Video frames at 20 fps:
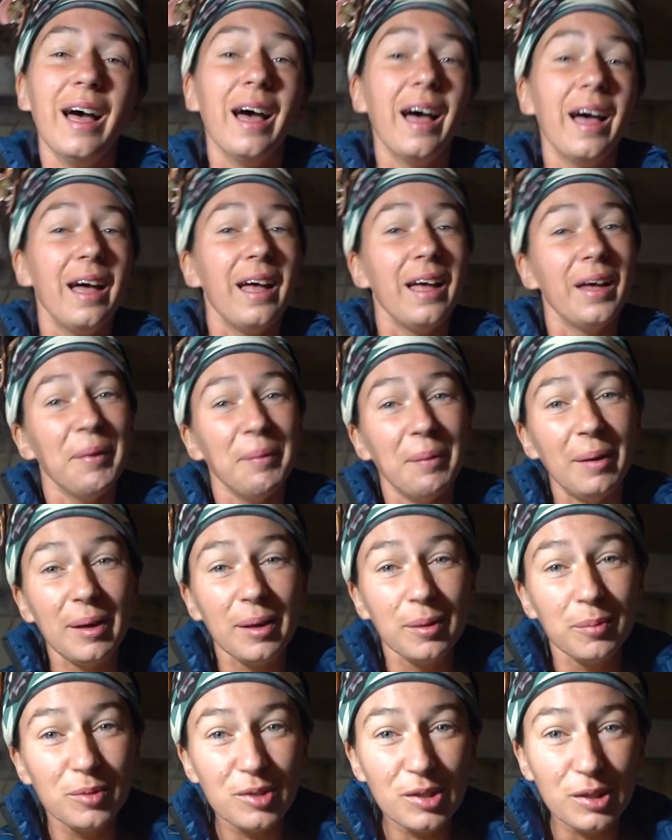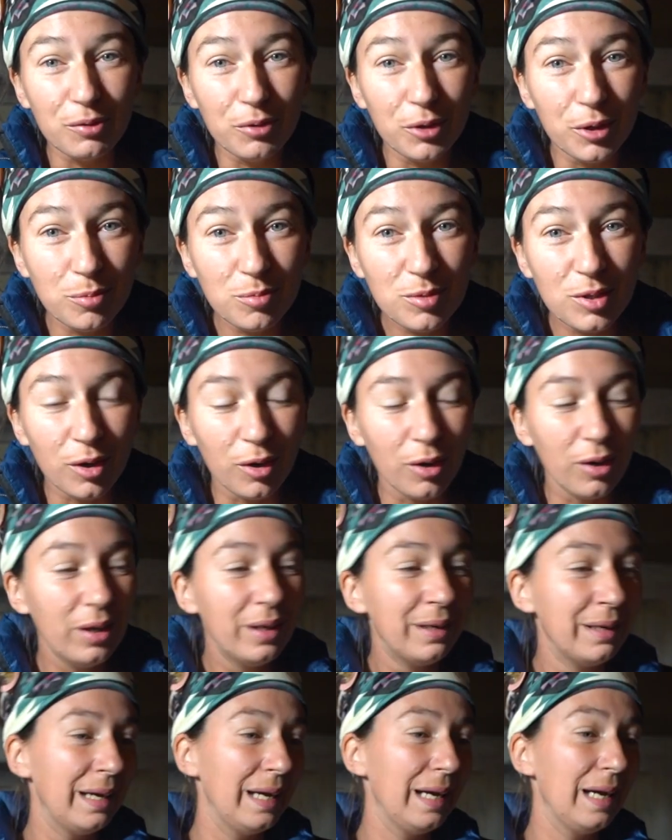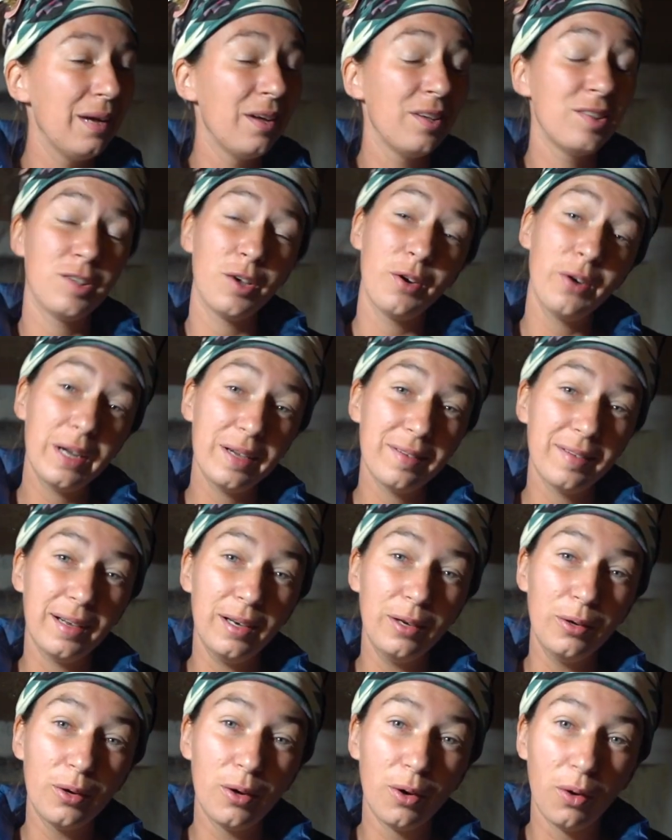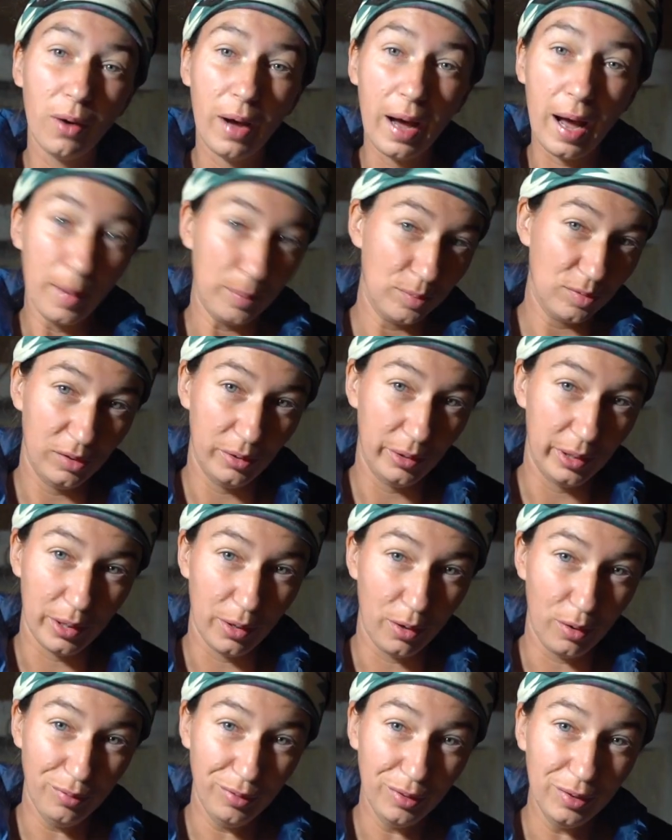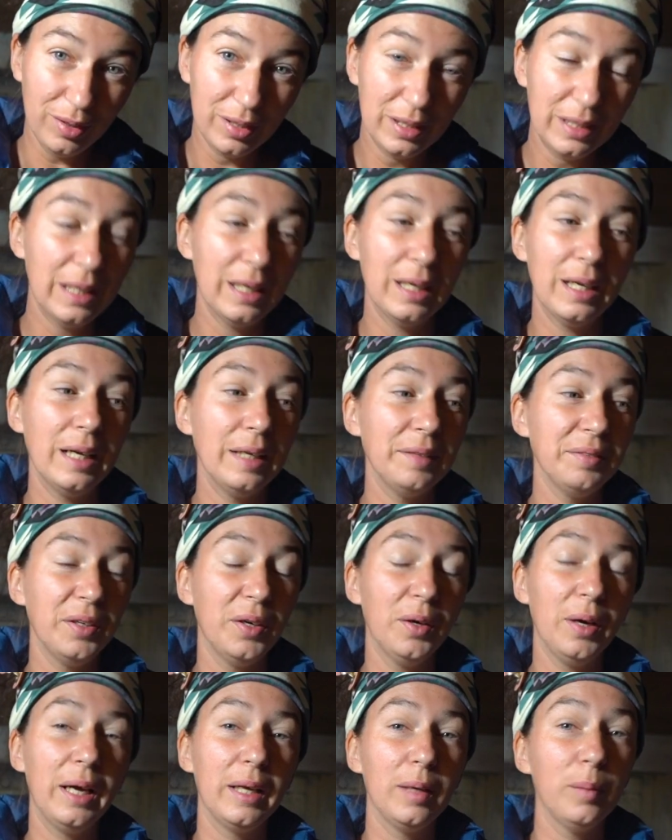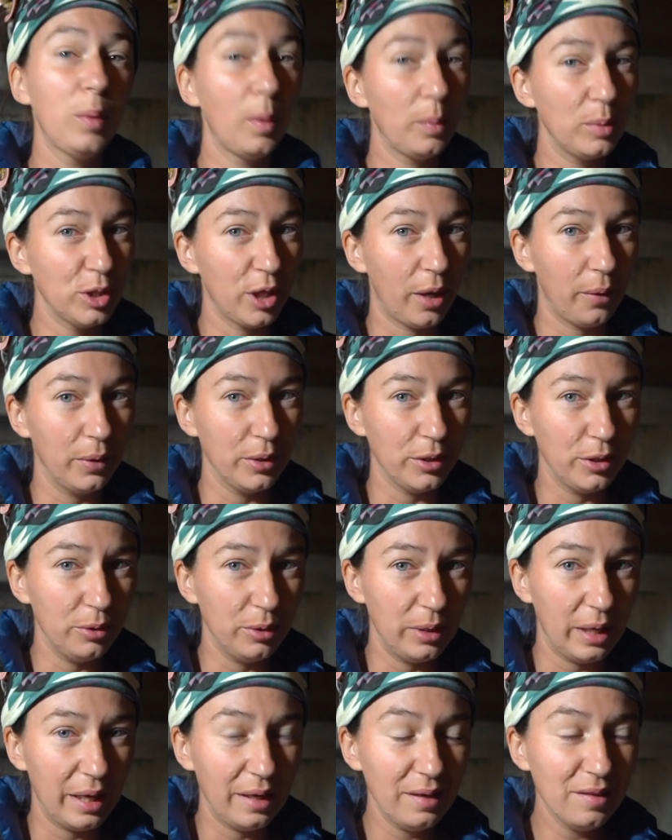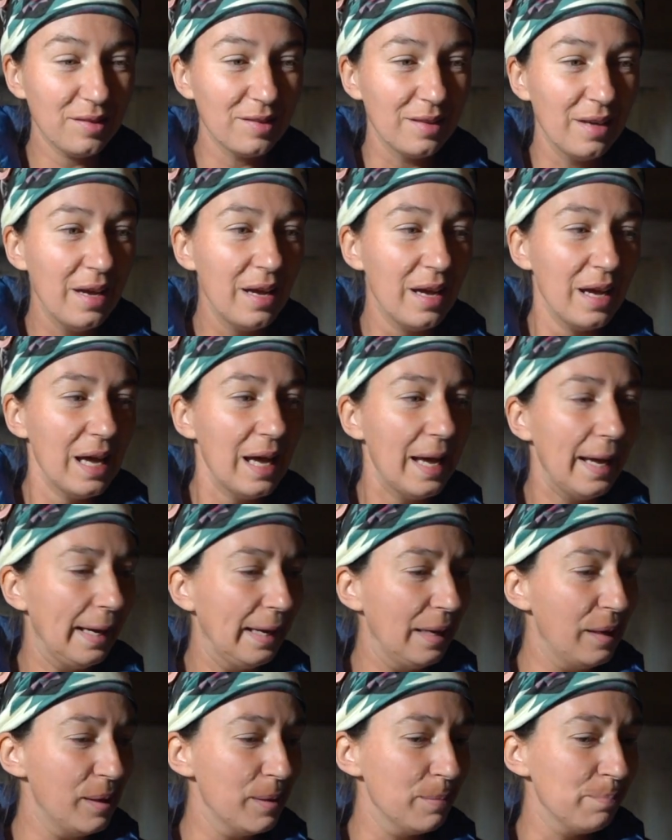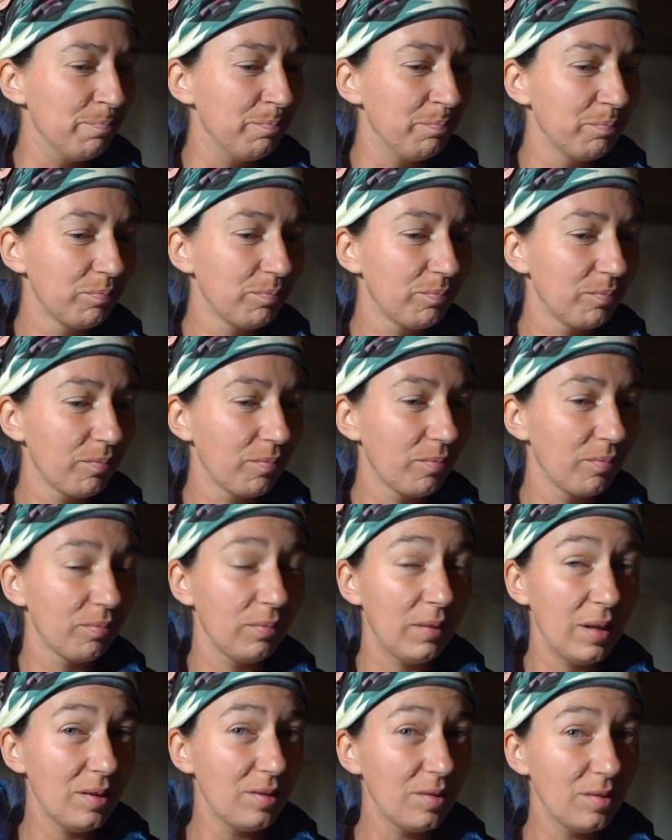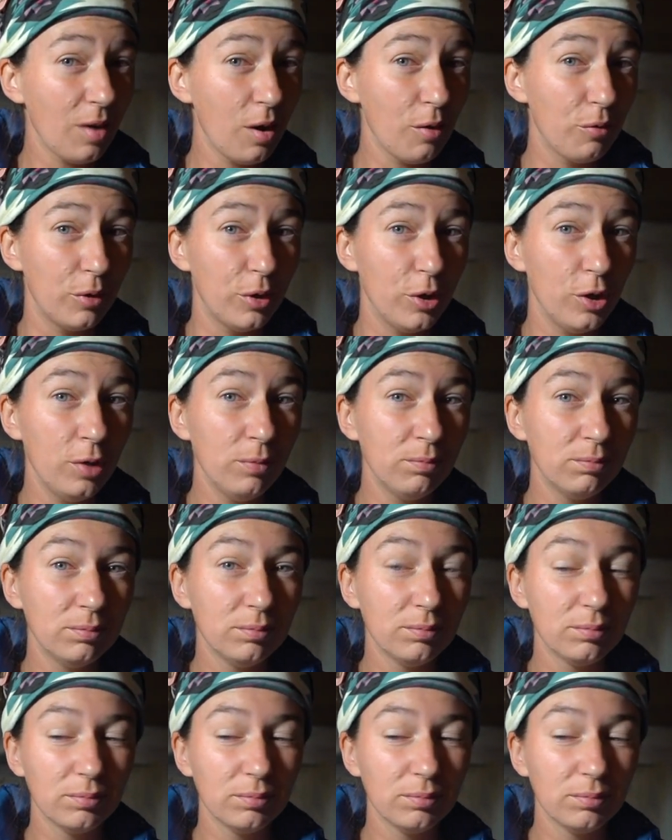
Uh, welcome to the room tour. Uh, sorry if I look absolutely awful. I've not had a proper shower in two days. Um, this is our room.